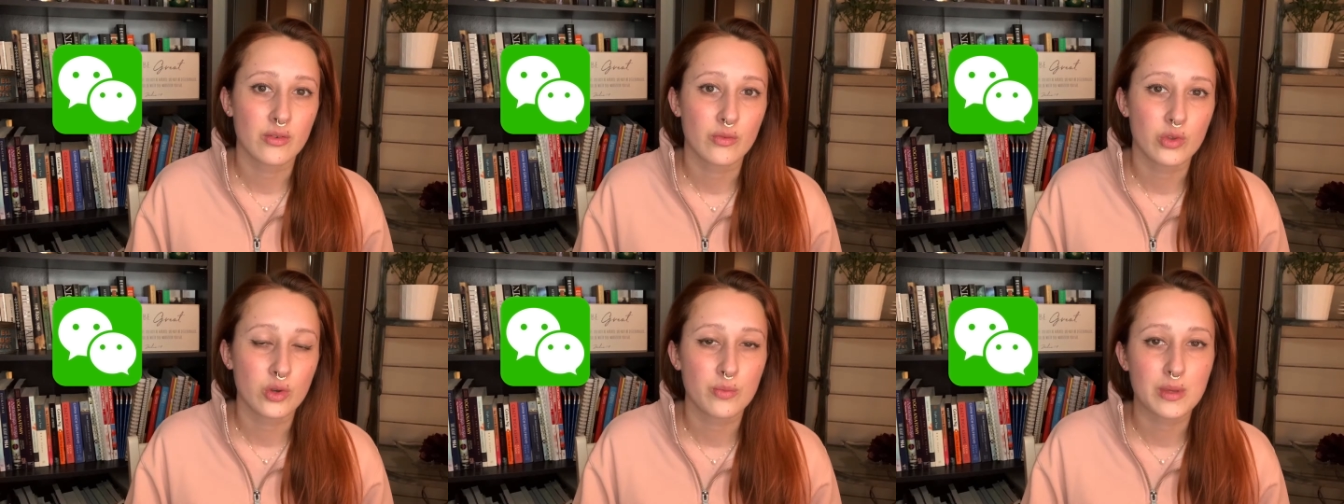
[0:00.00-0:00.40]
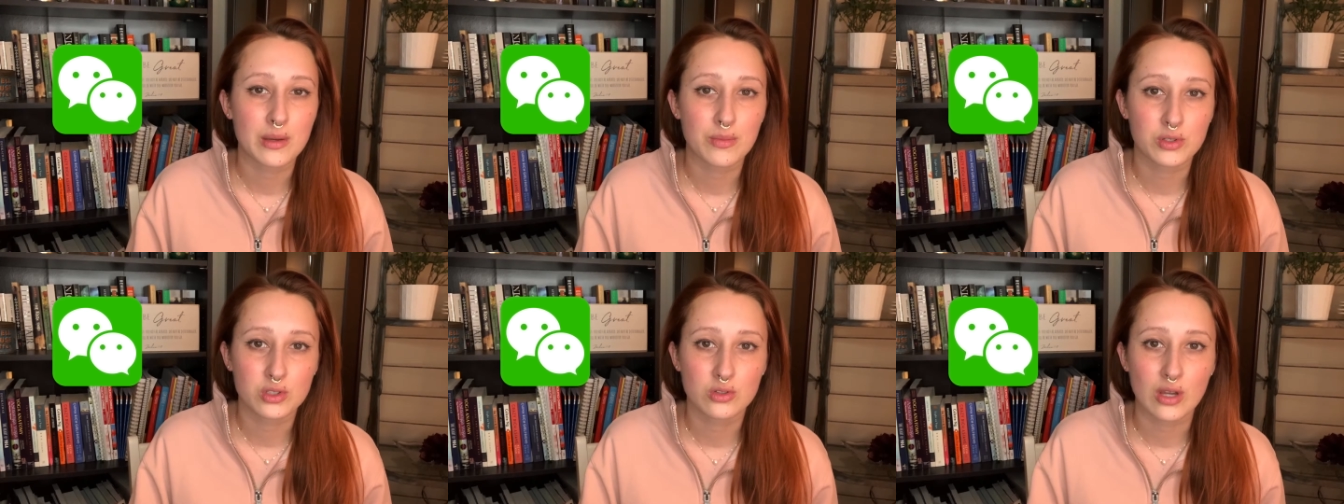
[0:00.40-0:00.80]
you'll be
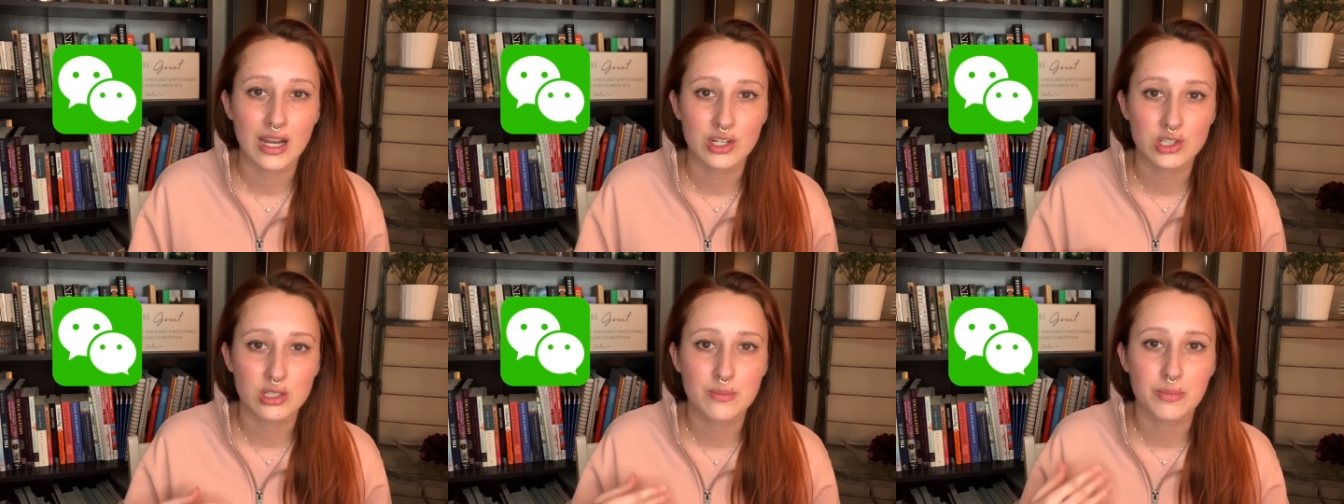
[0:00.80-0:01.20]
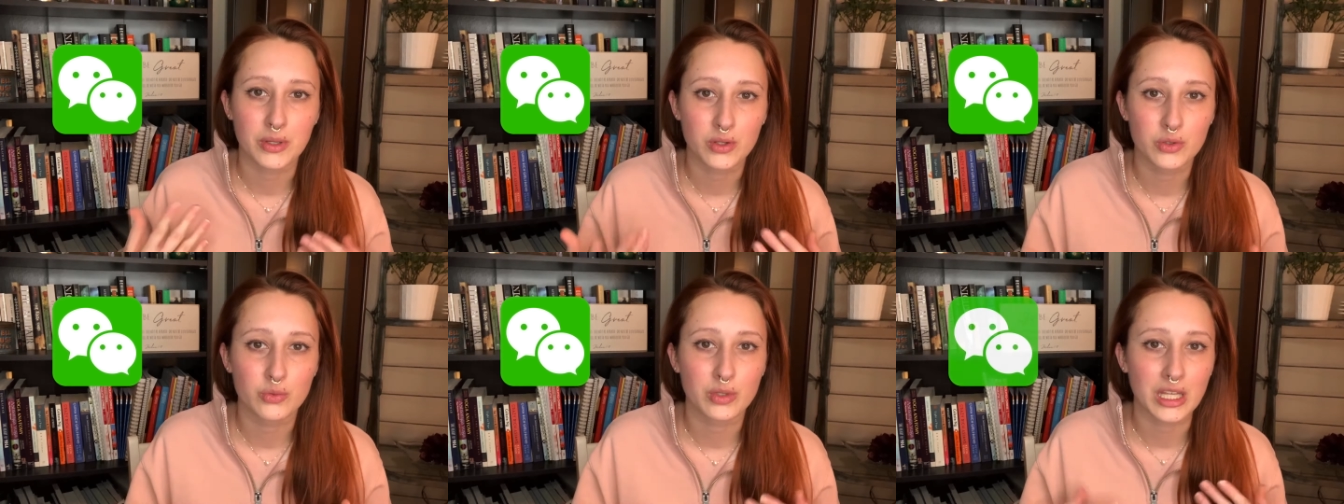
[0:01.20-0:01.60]
able to actually
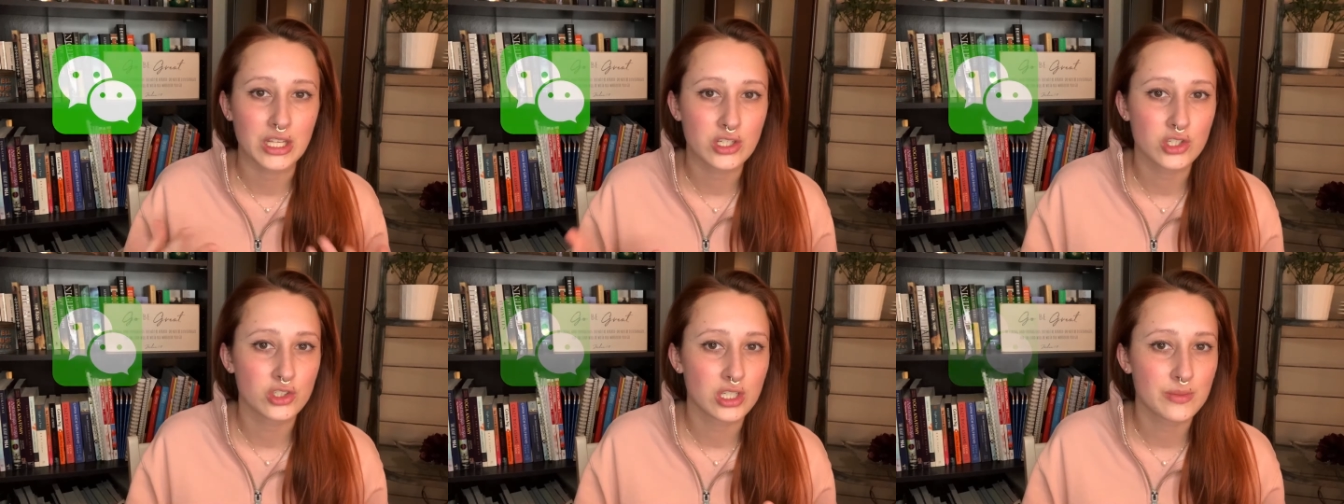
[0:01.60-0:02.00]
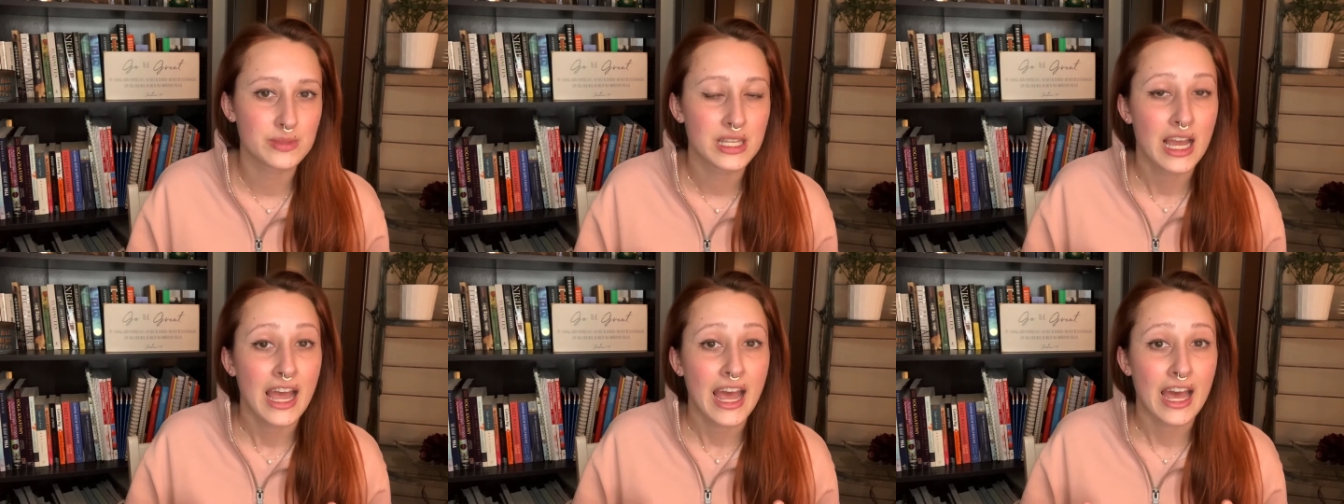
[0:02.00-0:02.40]
build relationships
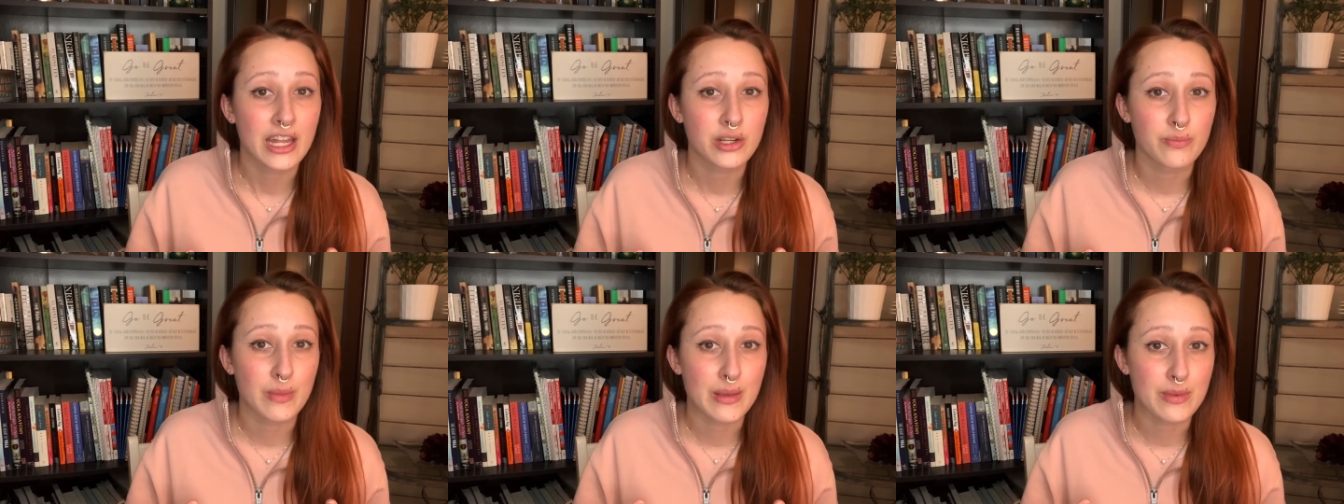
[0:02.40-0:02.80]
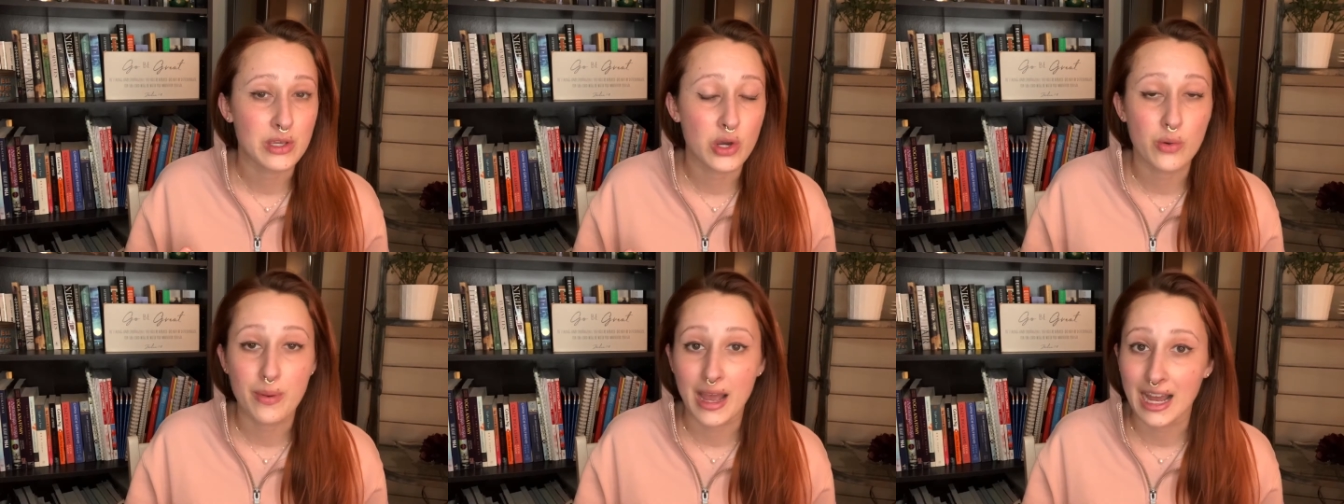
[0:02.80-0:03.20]
and maybe
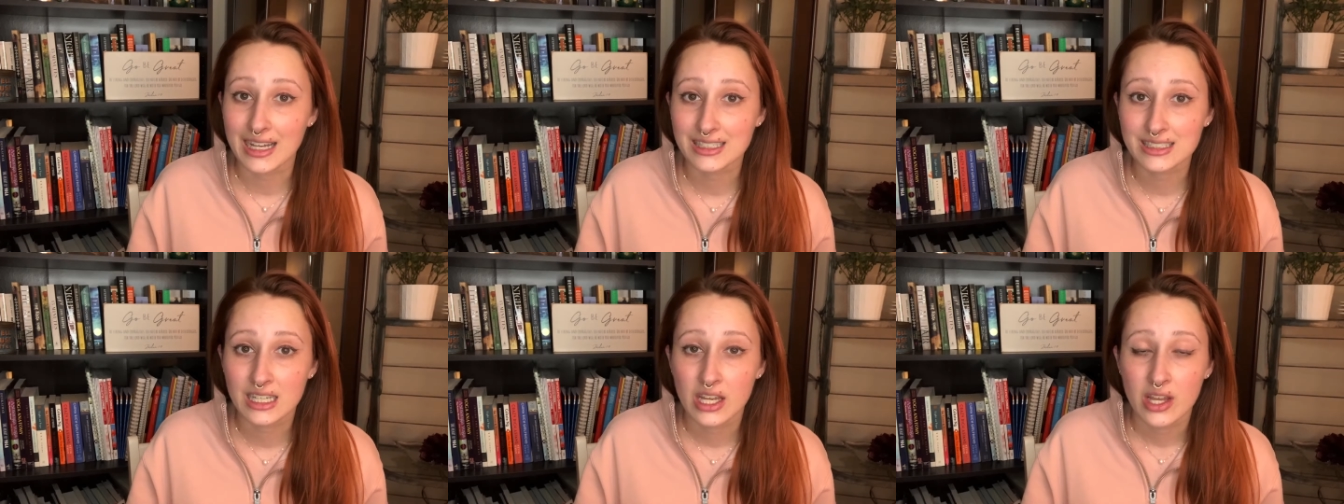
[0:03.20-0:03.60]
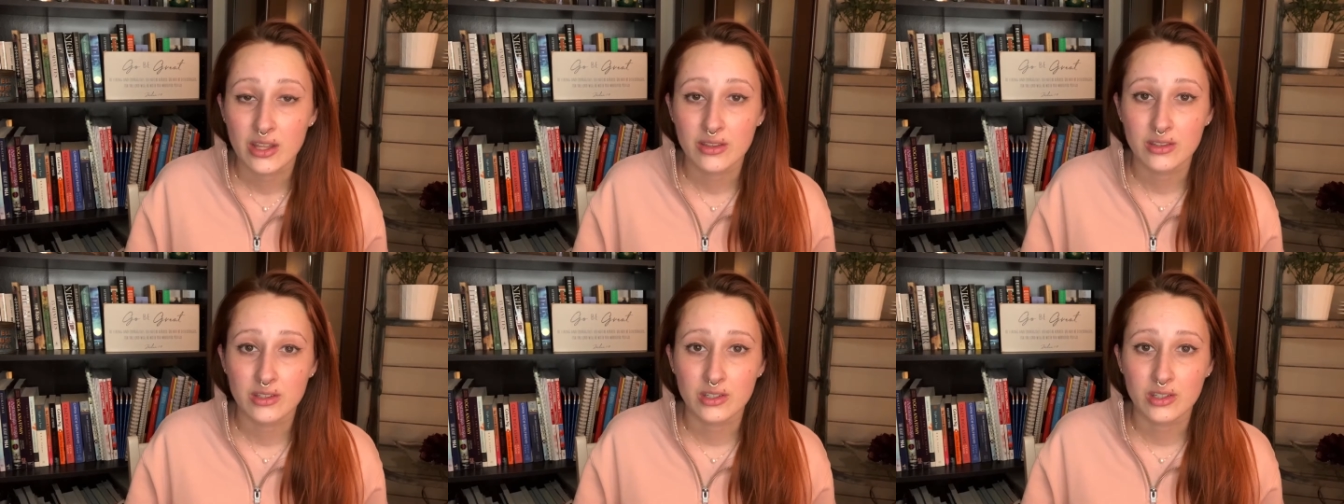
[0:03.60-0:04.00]
go past
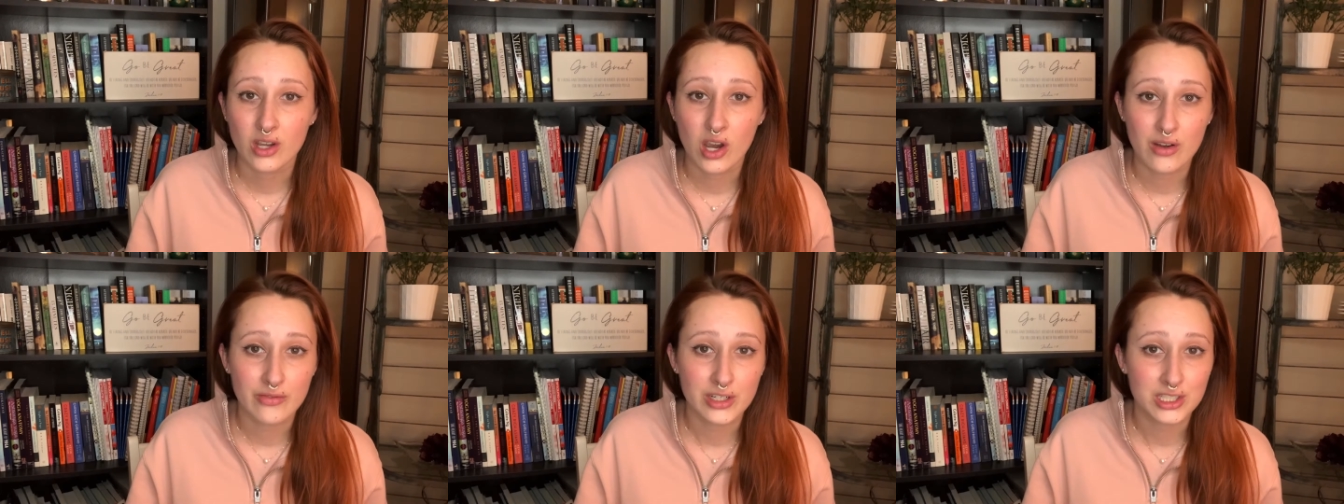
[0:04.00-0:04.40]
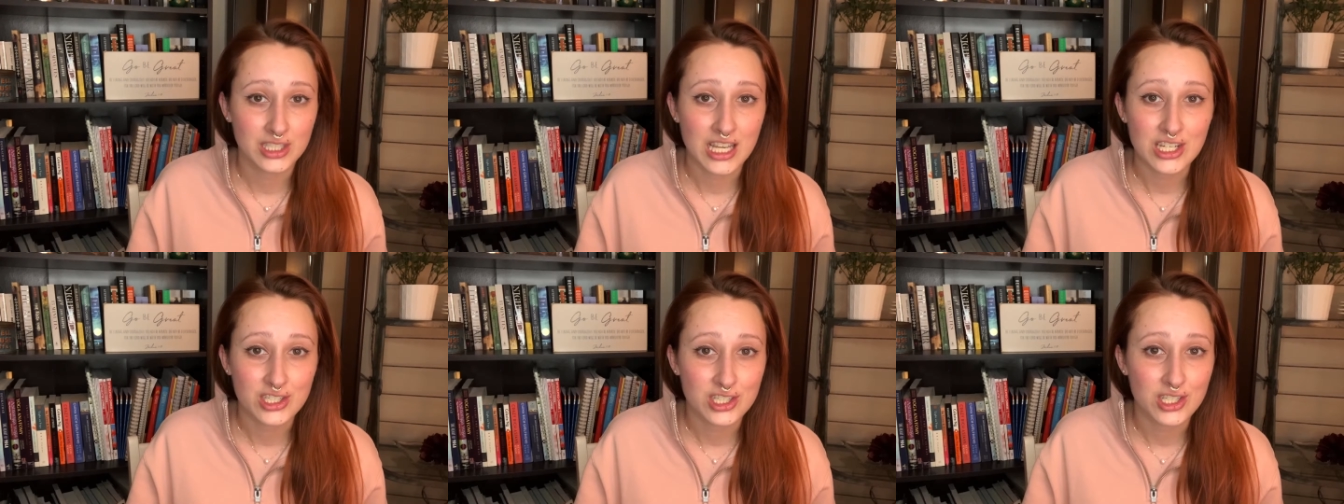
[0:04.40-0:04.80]
the
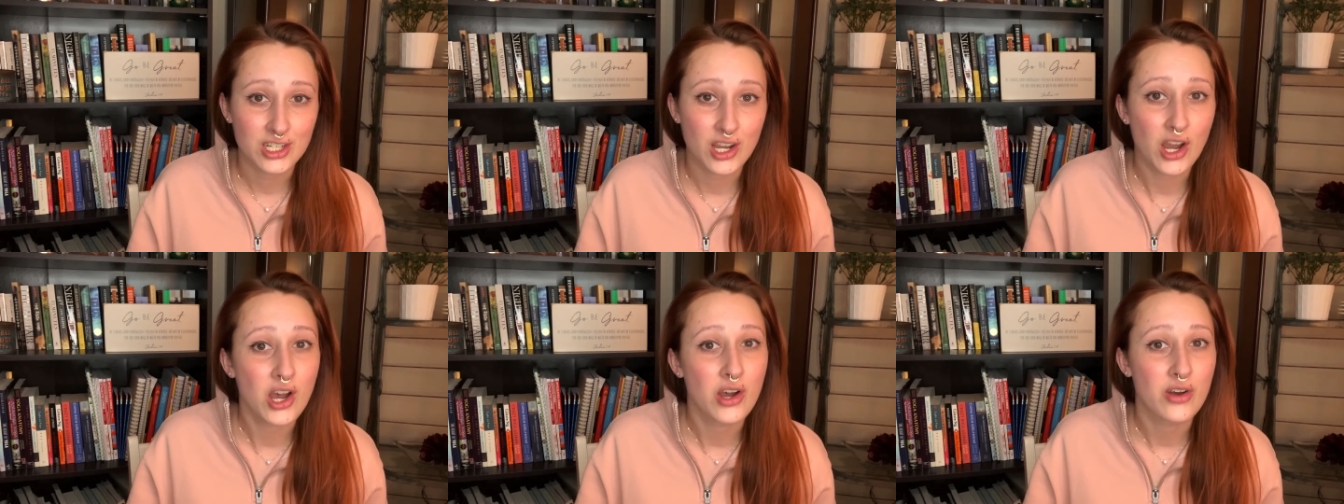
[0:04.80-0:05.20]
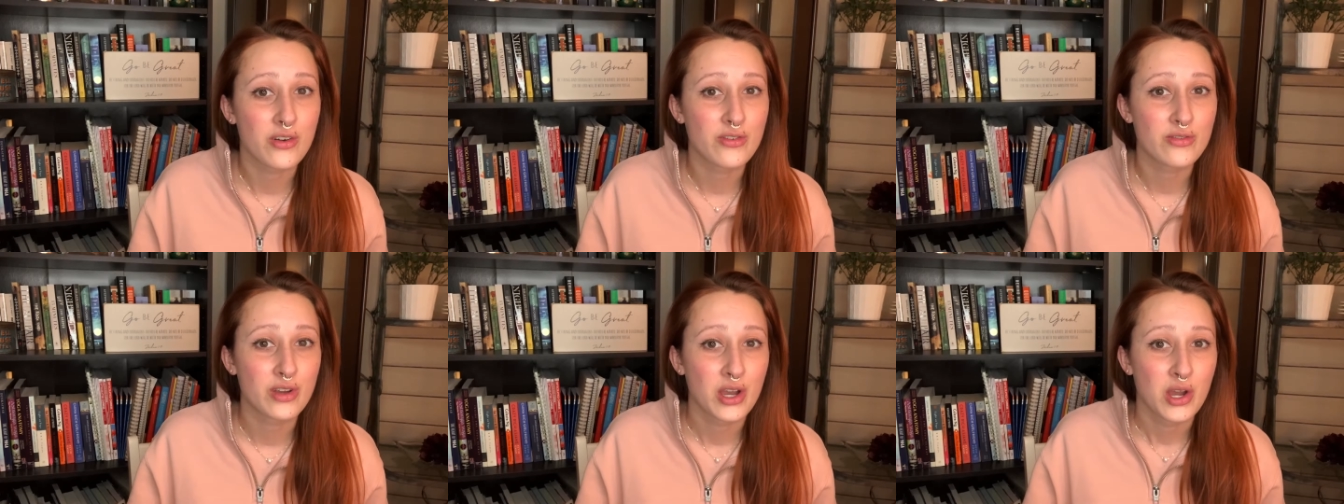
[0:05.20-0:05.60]
conversation
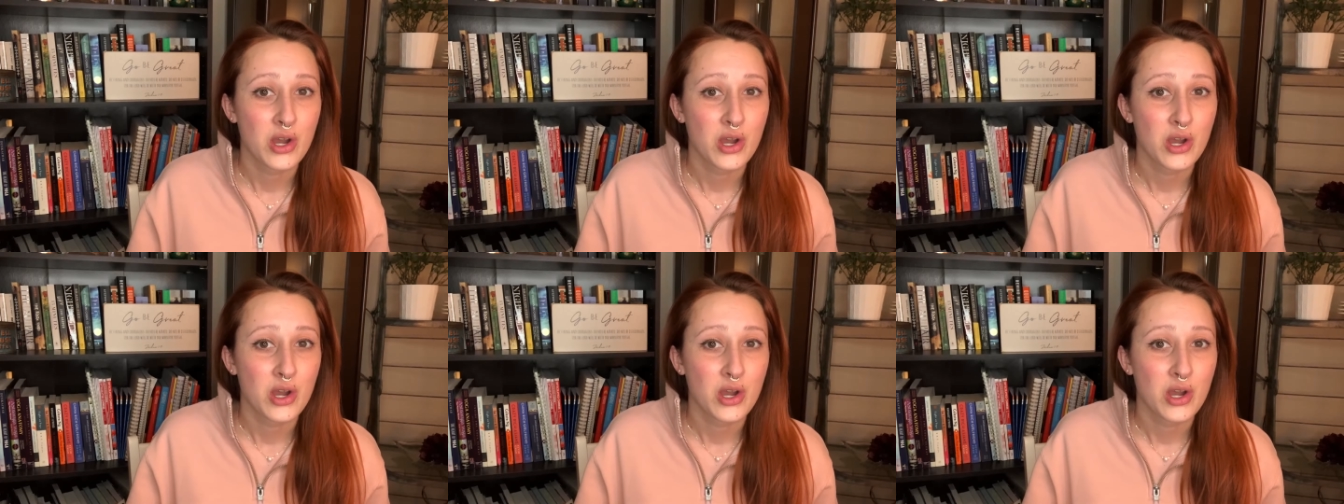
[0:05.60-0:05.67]
of